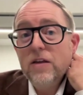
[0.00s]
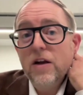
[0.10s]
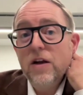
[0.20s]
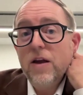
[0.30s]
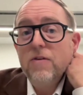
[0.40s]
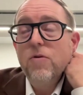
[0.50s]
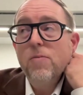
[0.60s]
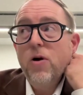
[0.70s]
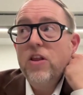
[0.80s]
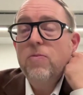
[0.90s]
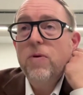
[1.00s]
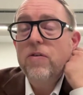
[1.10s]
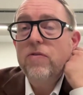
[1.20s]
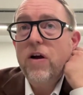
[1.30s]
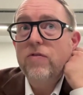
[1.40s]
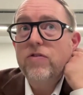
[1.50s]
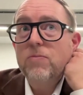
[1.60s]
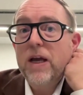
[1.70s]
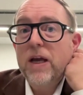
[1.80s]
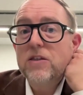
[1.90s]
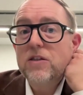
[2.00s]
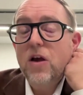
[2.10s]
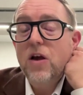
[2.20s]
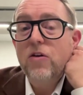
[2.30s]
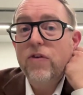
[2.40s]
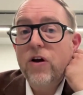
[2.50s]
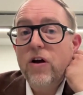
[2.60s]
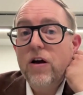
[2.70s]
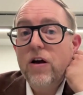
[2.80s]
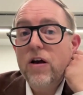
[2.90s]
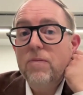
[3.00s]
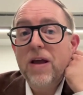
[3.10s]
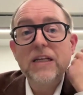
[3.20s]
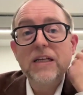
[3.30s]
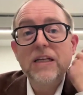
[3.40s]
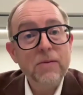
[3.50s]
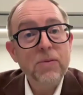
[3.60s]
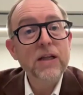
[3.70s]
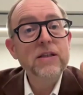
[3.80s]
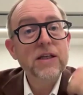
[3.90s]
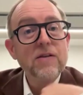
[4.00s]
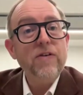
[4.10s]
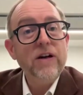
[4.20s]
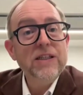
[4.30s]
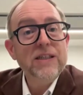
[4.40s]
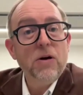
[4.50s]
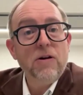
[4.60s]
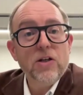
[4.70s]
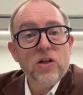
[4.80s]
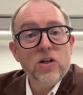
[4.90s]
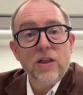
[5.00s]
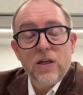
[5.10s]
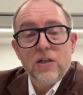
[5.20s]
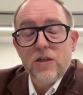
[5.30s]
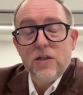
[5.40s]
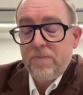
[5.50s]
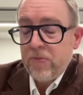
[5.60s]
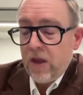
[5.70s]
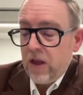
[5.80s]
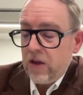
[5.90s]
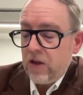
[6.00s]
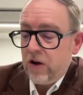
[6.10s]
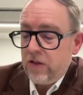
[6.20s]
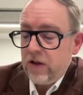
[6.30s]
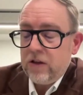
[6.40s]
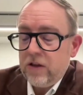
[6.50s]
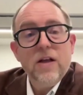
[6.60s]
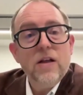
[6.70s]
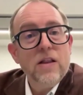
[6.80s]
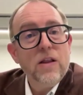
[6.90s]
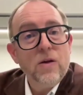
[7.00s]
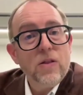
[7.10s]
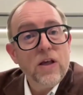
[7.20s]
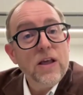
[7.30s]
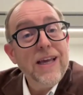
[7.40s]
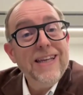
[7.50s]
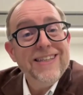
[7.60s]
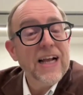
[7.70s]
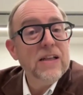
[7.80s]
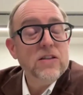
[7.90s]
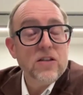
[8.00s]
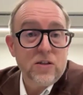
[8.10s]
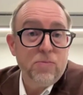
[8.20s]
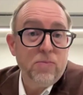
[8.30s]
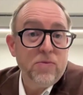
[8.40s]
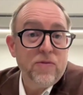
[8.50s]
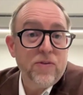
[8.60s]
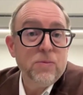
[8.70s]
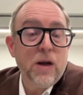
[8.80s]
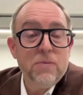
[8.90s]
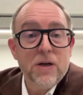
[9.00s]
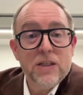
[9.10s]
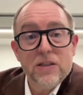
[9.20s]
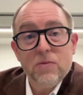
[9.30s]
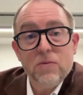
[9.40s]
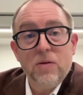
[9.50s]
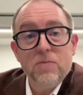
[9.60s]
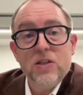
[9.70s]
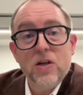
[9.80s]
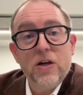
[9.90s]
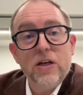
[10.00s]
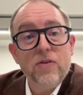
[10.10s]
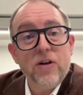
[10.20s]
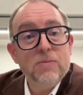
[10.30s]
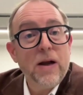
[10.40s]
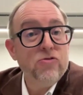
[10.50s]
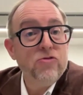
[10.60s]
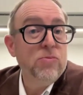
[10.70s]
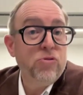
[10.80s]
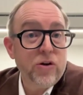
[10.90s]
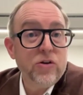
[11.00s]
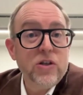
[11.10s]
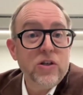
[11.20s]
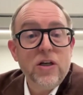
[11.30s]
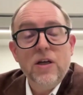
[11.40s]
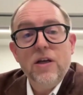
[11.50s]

you know, it reminds me of debates over explainability. It's very similar, actually, that, you know, the easy answer to problems of explainability sometimes is the idea of an explanatory product